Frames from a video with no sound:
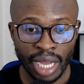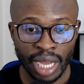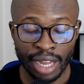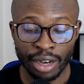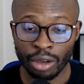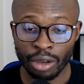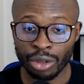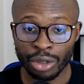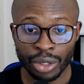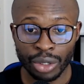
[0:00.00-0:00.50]
I
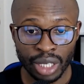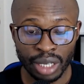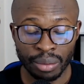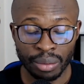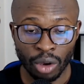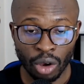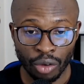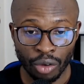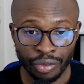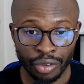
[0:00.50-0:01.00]
don't use them
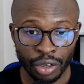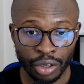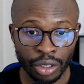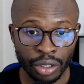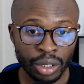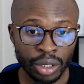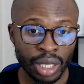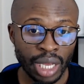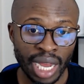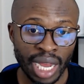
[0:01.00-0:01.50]

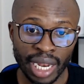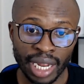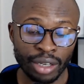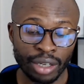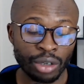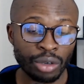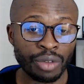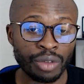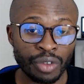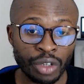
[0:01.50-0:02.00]
often, and I
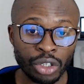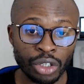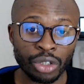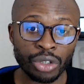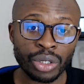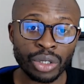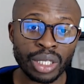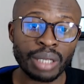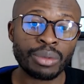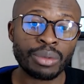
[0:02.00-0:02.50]
don't even
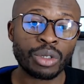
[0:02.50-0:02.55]
use them.